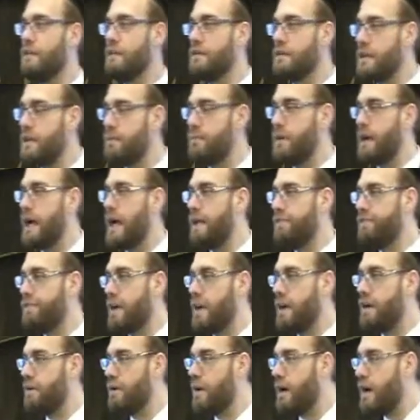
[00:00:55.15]
limud
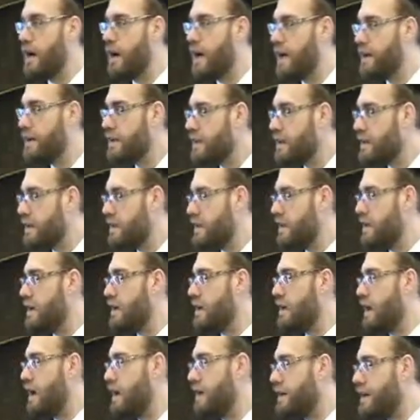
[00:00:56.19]
Torah and
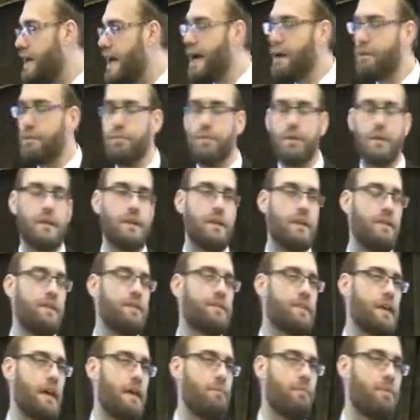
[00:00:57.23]
chinuch are not really the
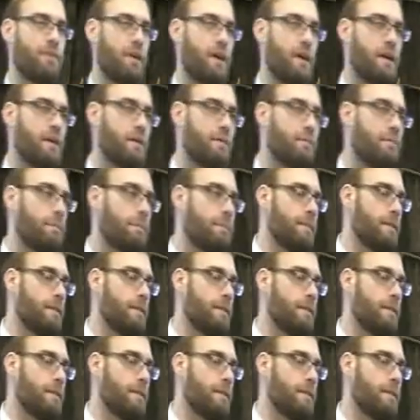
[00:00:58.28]
same thing.